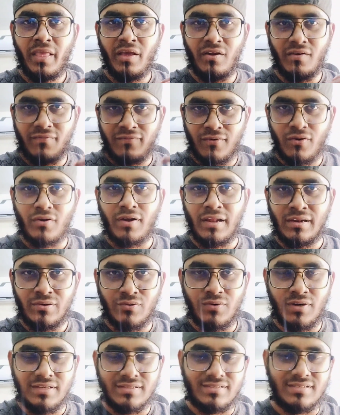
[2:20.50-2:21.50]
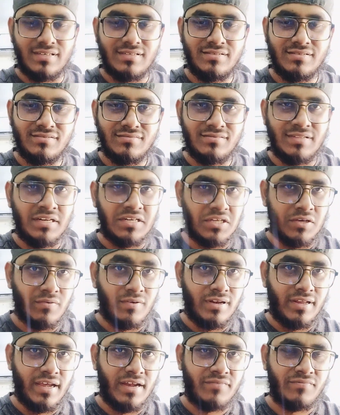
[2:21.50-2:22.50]
floral nuances that you
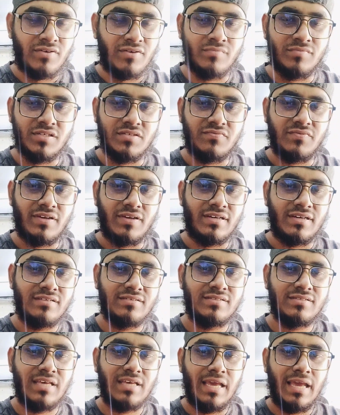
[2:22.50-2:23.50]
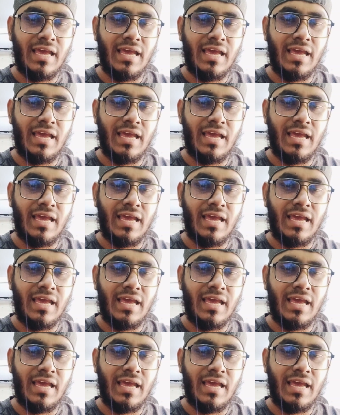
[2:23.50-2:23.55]
will get from this fragrance.